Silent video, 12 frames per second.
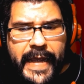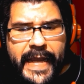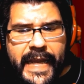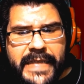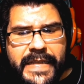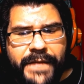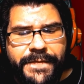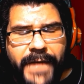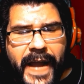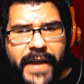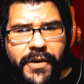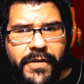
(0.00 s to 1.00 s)
He is a
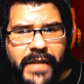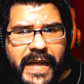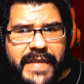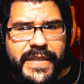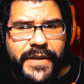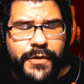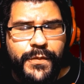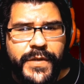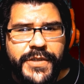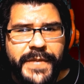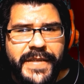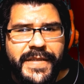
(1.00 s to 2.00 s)
fighter class hero,
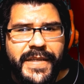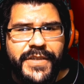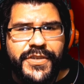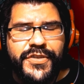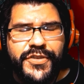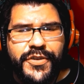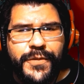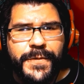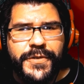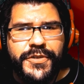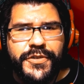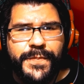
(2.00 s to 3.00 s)
which means that he's super
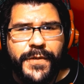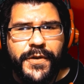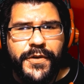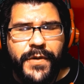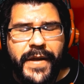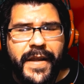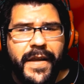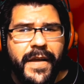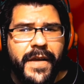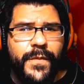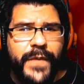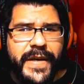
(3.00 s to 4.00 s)
annoying.
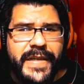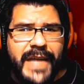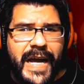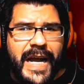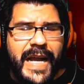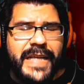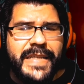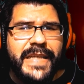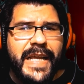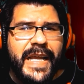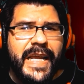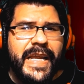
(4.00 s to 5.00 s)
When he dies,
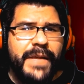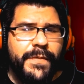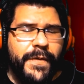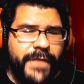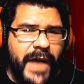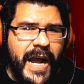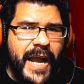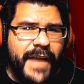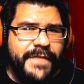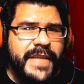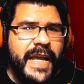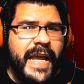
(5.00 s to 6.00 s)
he
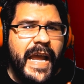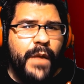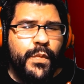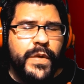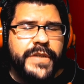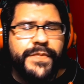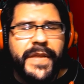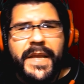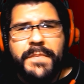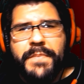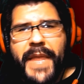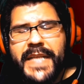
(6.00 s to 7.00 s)
revives. And what's really
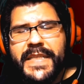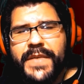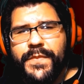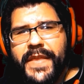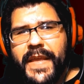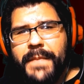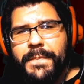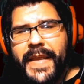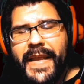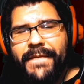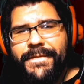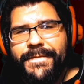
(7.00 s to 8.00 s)
amazing with him
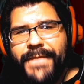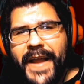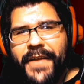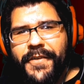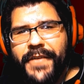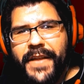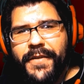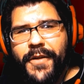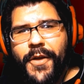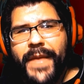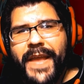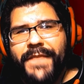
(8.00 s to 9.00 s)
being a fighter
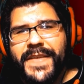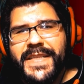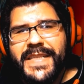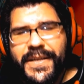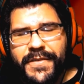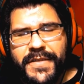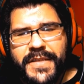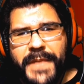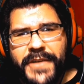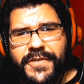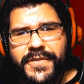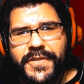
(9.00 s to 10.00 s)
hero, if his hero
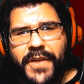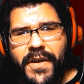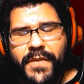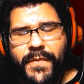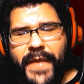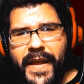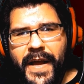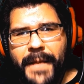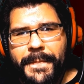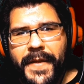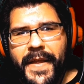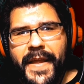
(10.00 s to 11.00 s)
special is all the way
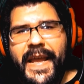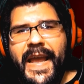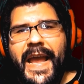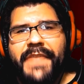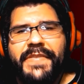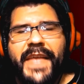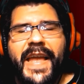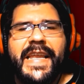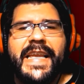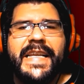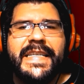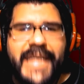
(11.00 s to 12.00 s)
up and then
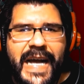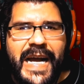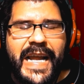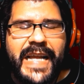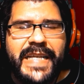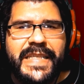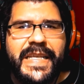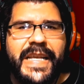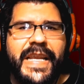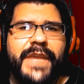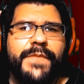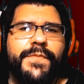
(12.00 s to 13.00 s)
he dies,
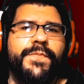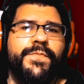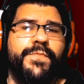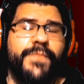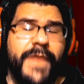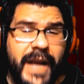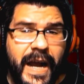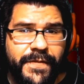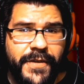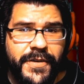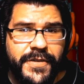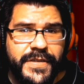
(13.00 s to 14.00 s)
he
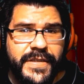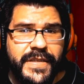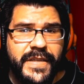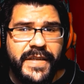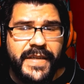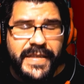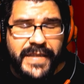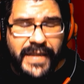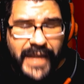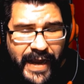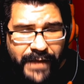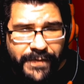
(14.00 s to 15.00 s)
recovers his
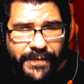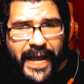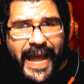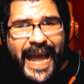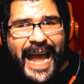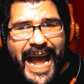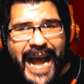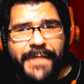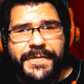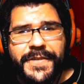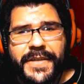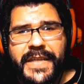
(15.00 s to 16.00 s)
life
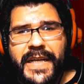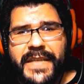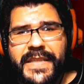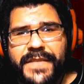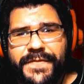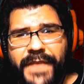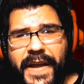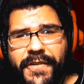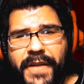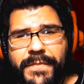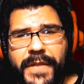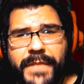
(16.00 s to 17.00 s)
after he does his fighter
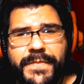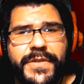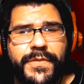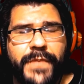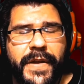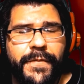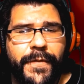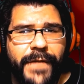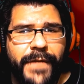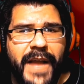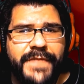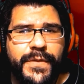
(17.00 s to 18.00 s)
emblems to where he
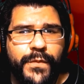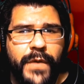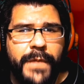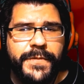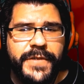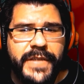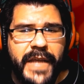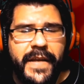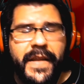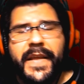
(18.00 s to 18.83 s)
revives at 1%,